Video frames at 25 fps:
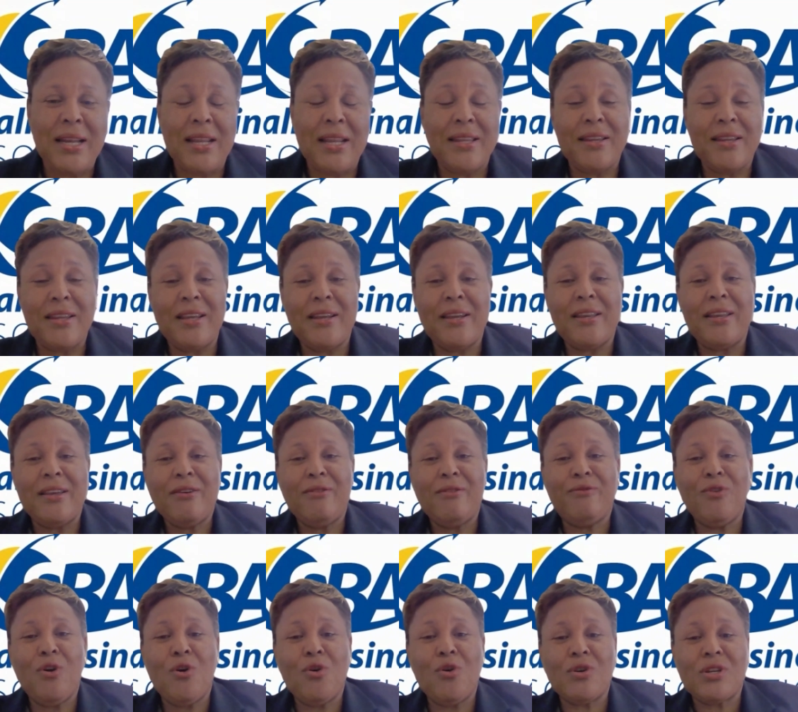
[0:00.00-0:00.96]
and the
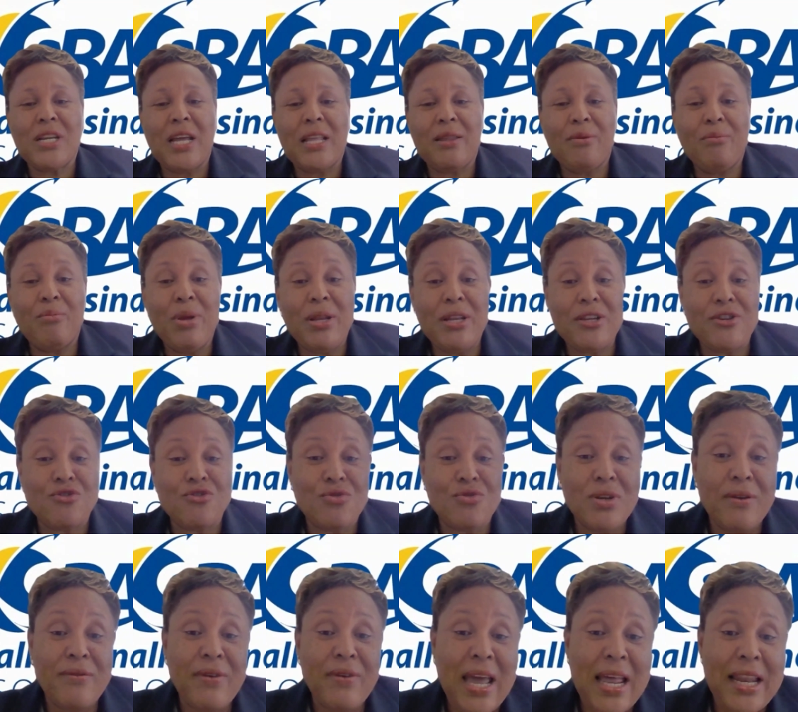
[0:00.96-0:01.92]
folks at the
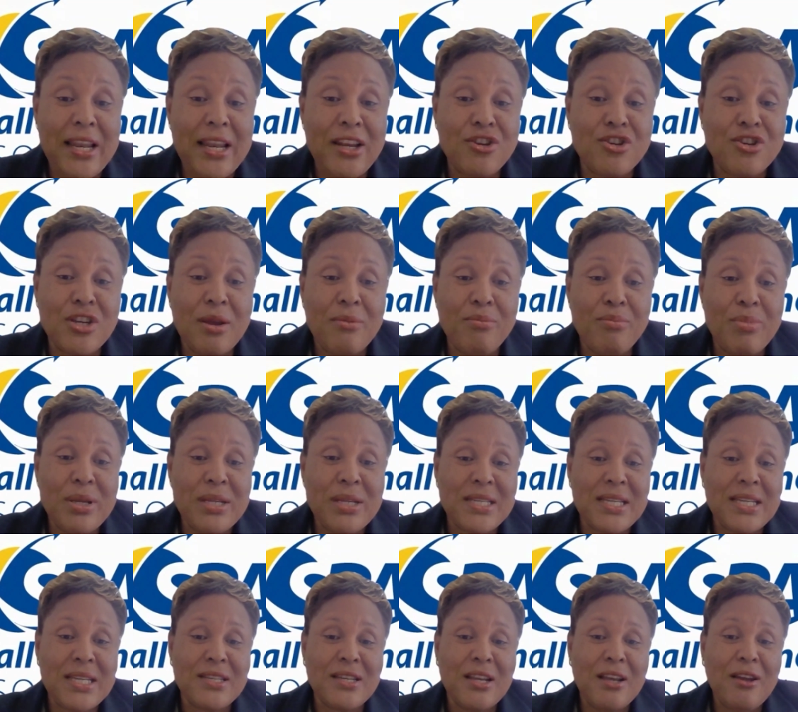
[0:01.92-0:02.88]
Ministry of Energy and
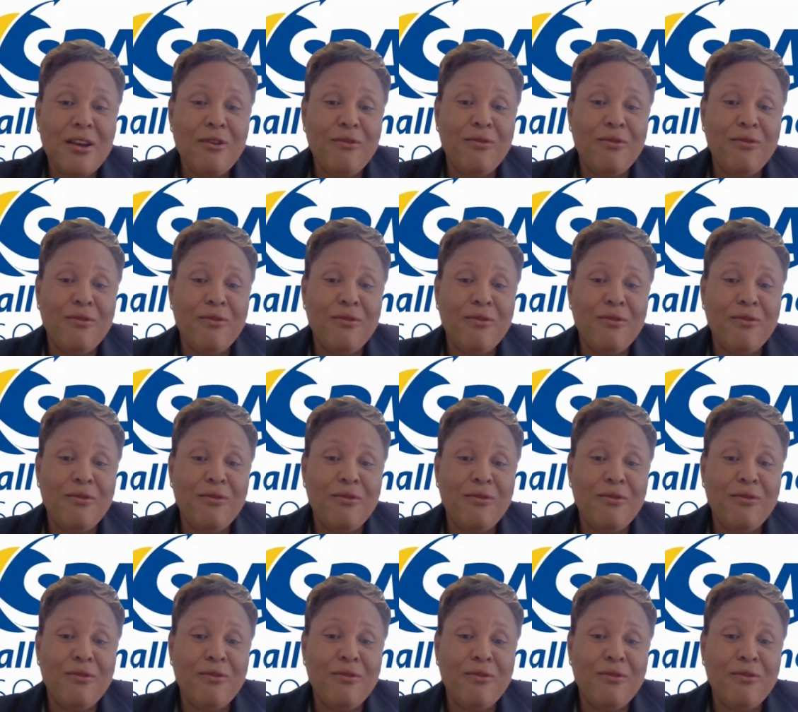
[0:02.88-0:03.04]
Business